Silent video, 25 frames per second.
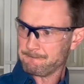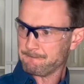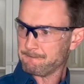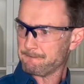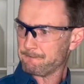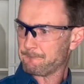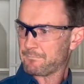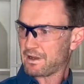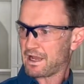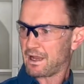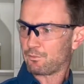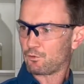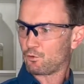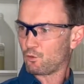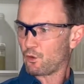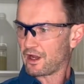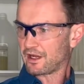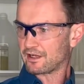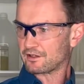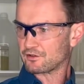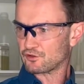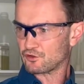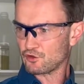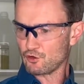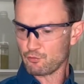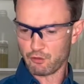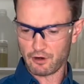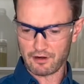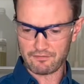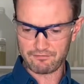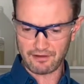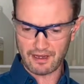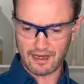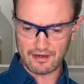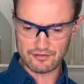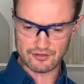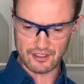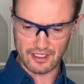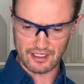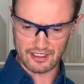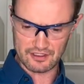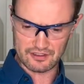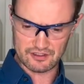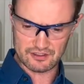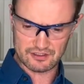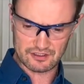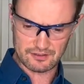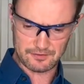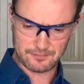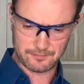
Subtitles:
Bam, quick, 2.5 seconds.